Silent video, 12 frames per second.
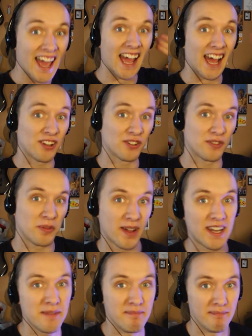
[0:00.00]
Hello
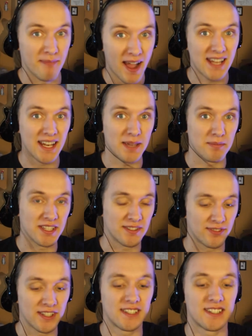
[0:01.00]
everybody, my name is
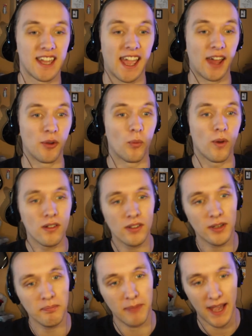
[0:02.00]
Fisk, and
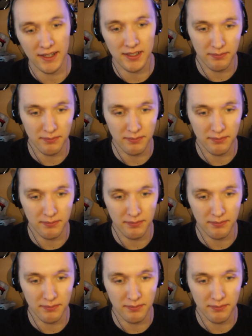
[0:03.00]
welcome back to